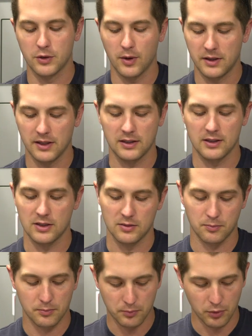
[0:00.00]
so I think this
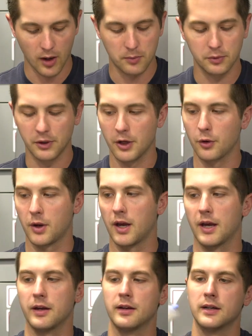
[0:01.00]
is probably
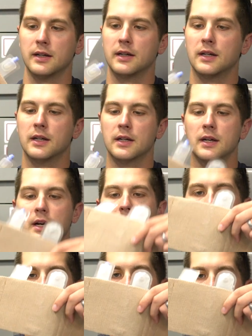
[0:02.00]
okay.
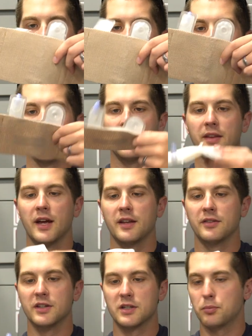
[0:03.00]
And
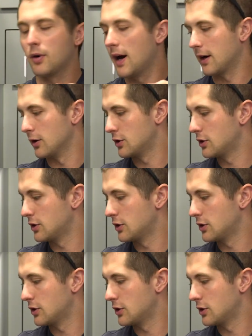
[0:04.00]
then this bladder.